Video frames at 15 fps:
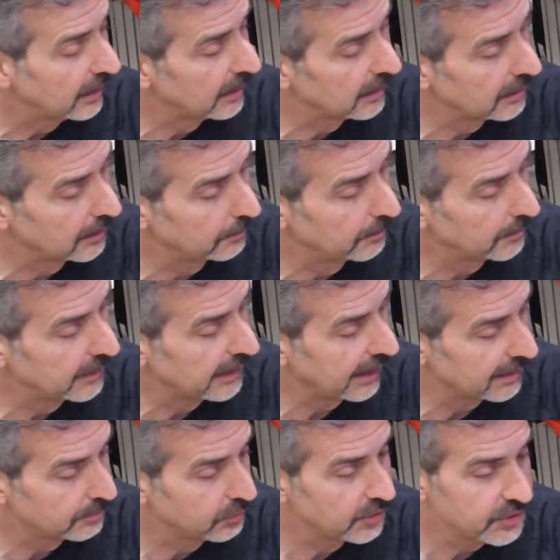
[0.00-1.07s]
and
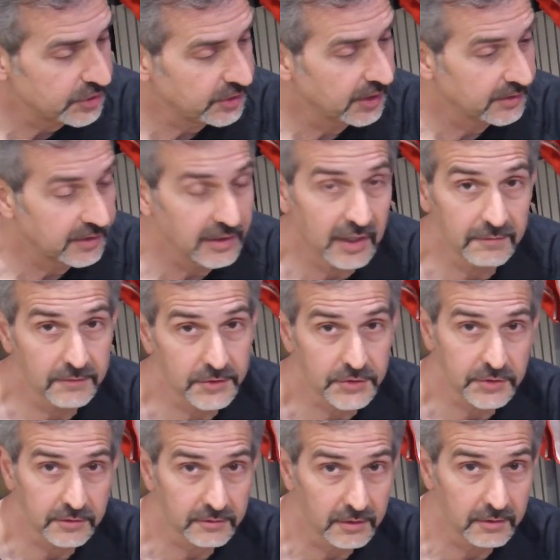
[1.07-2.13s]
I appreciate the
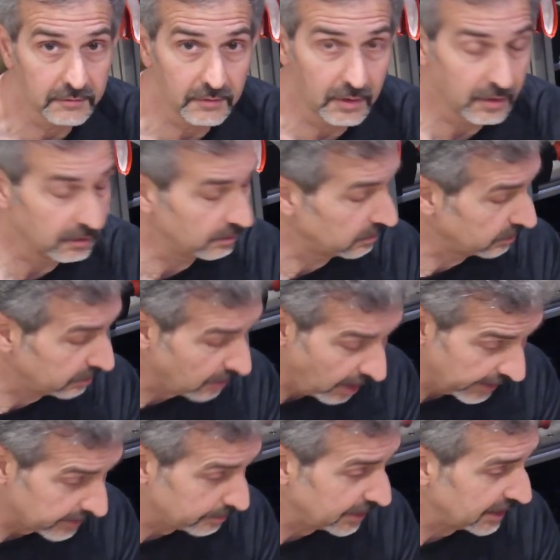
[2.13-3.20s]
efforts of a
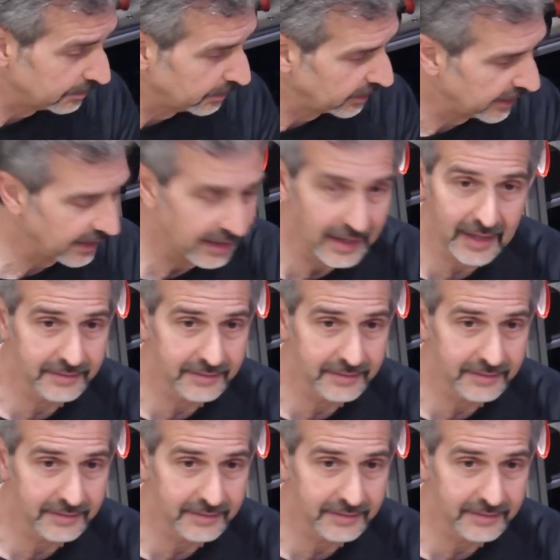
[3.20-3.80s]
lot of people, and